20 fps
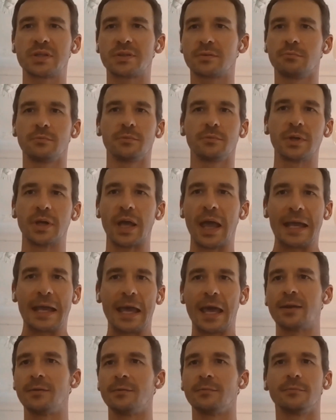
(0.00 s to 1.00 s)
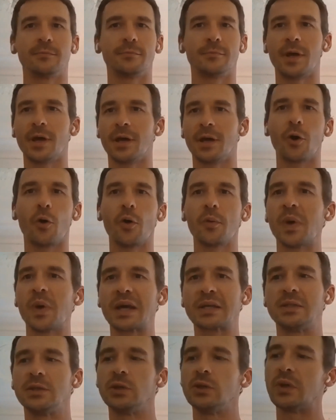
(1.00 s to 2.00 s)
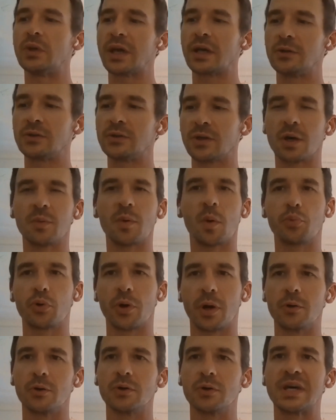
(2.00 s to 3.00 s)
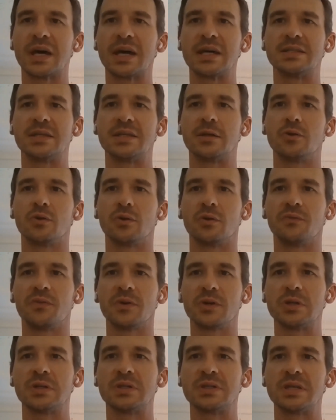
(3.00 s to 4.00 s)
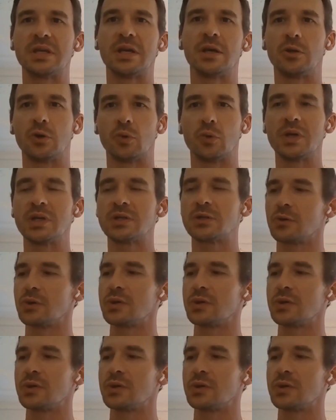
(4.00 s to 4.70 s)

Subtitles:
Just again, going back to you, like you're talking about prioritizing your efficiency and your